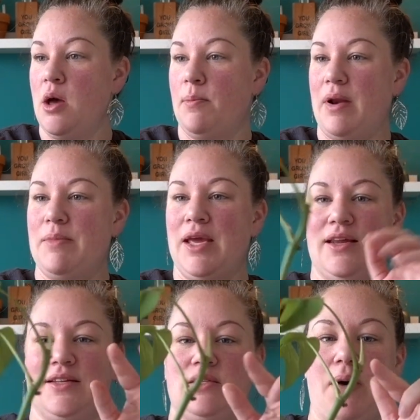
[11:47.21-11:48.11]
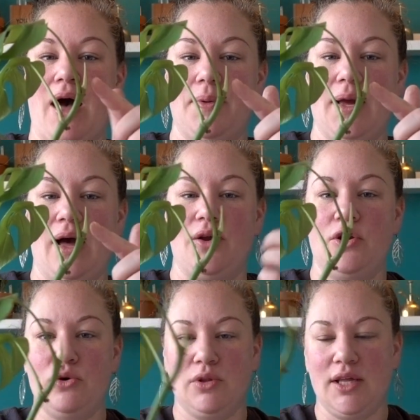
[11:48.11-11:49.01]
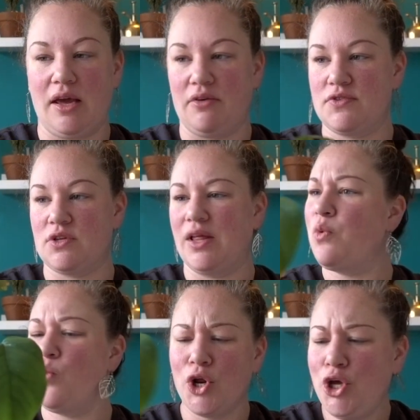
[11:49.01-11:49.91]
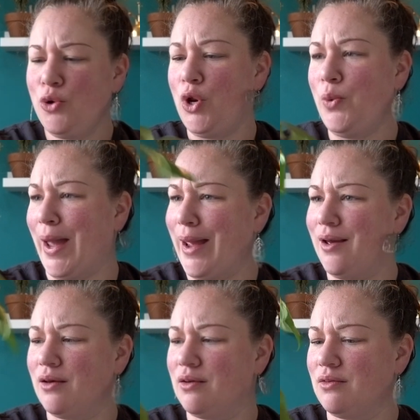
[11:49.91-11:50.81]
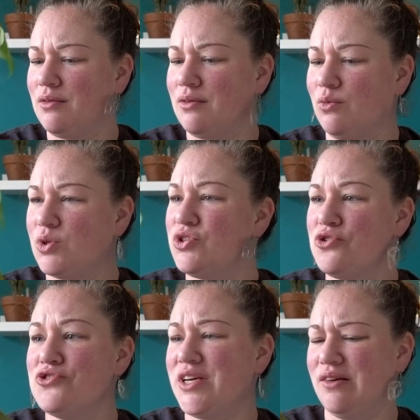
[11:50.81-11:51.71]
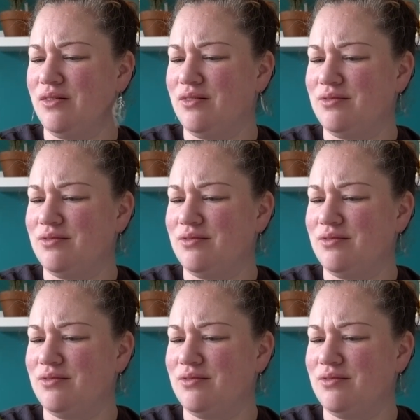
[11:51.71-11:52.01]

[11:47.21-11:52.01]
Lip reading: But I mean, it's popping out a new leaf. So like, what are you doing? What's your deal?